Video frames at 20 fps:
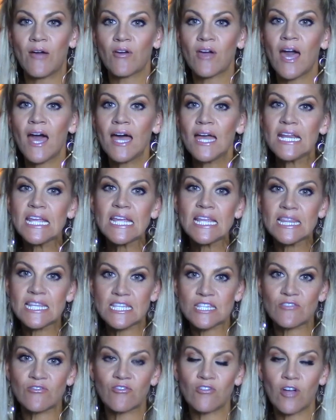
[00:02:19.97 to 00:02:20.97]
cutting
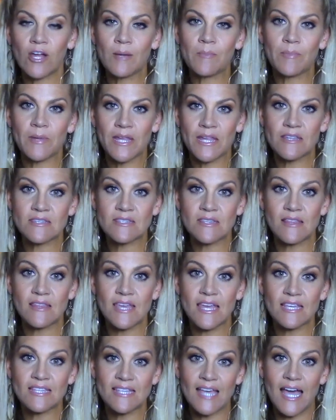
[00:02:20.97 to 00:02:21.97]
this front piece to
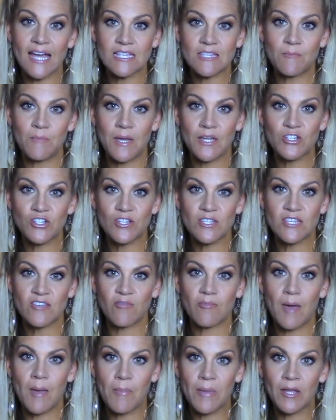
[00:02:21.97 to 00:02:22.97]
the exact dimensions
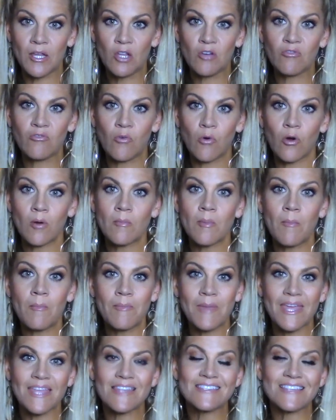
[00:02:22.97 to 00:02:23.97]
of my pillow form
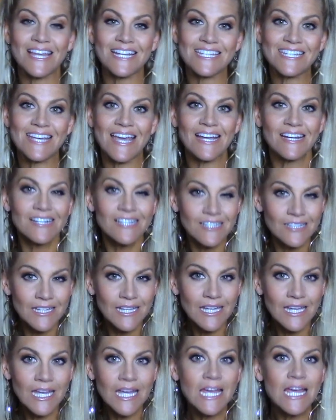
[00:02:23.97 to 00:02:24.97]
means that
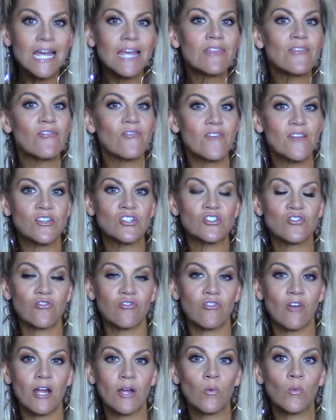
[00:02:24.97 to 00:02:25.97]
technically the finished
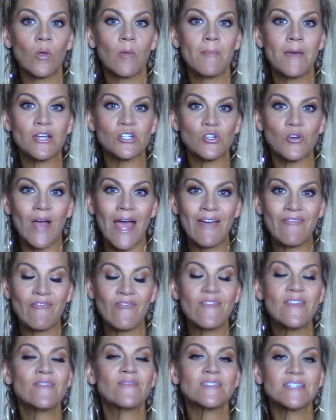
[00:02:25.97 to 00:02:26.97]
front will measure at
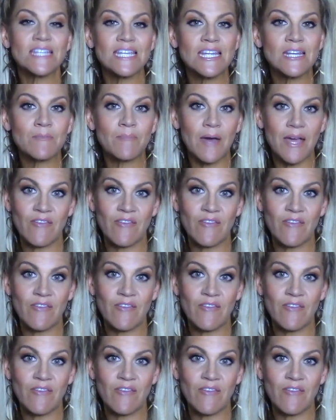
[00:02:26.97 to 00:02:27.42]
15 by